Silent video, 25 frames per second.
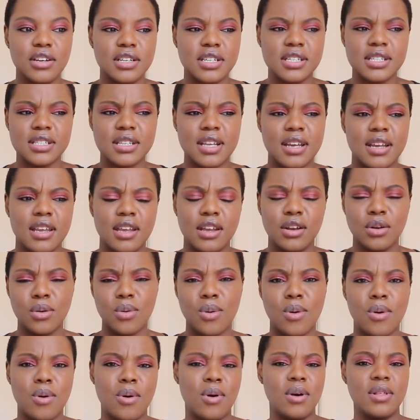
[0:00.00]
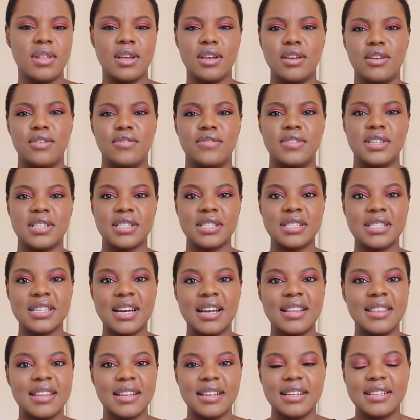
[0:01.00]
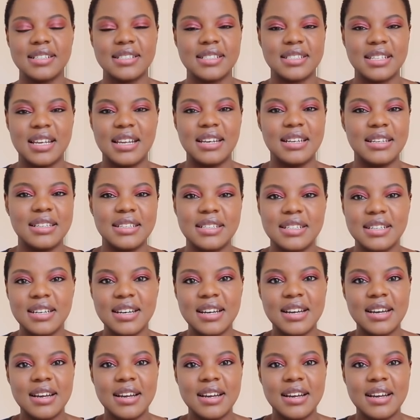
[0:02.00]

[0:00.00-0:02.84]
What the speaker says: just like in awe that you've just done this, and